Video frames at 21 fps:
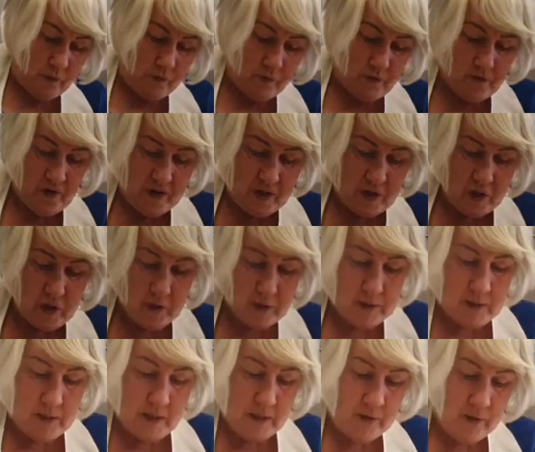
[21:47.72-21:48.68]
fresh
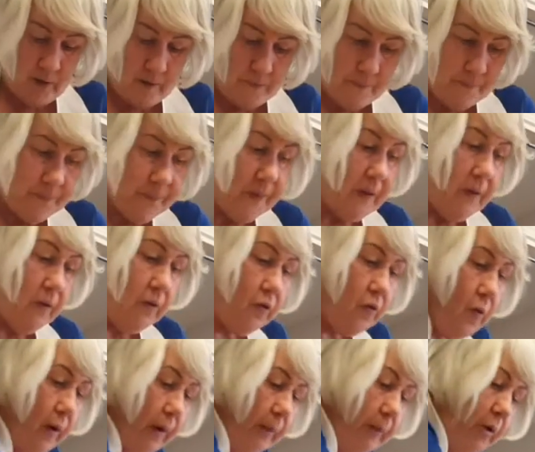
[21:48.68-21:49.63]
lasagna.
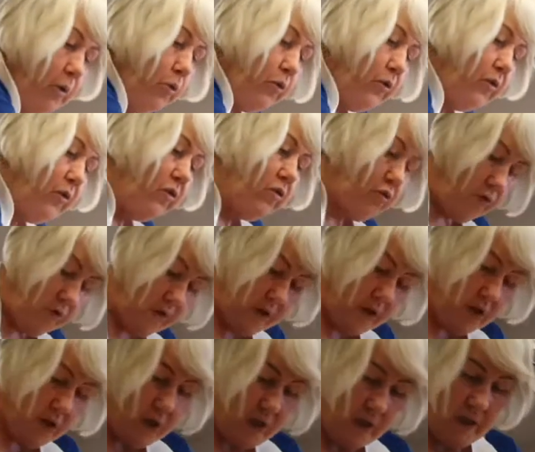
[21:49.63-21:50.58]
So I'm using
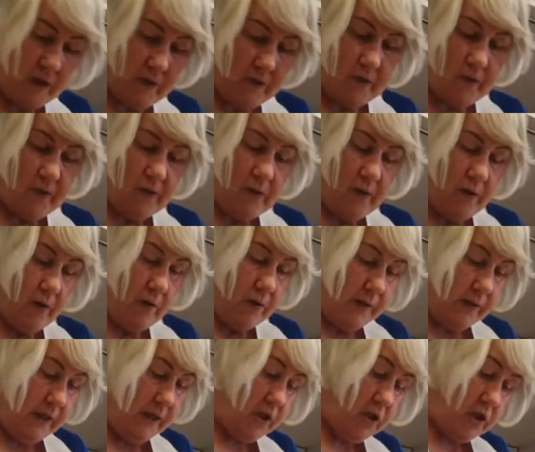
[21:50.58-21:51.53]
3 sheets
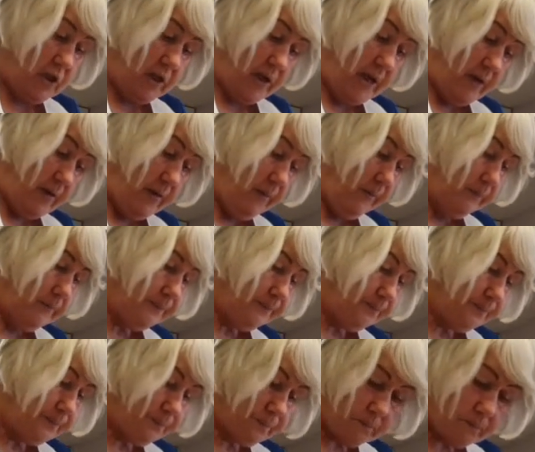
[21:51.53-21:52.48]
on each layer,
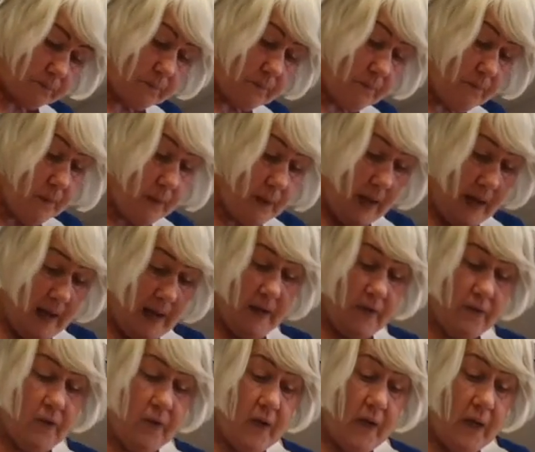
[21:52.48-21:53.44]

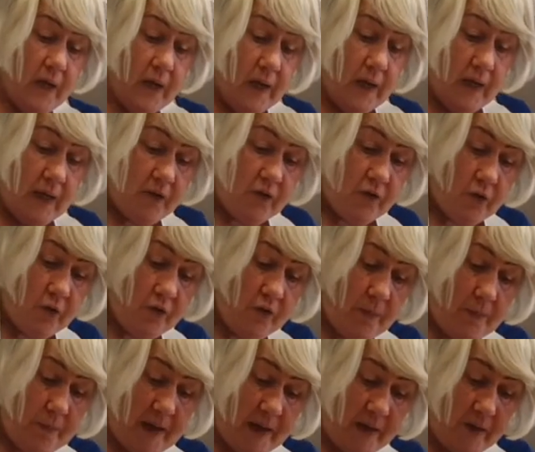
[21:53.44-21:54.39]
and it
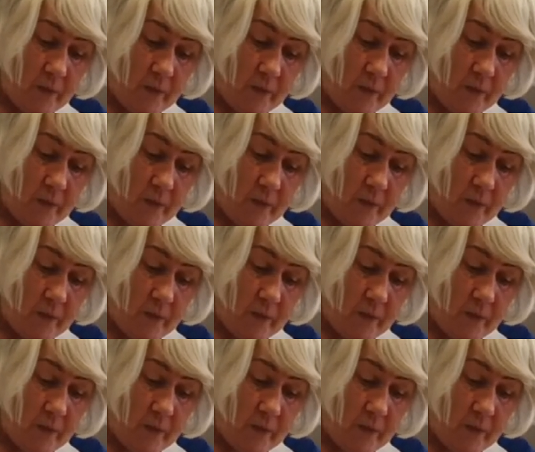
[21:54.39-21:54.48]
doesn't matter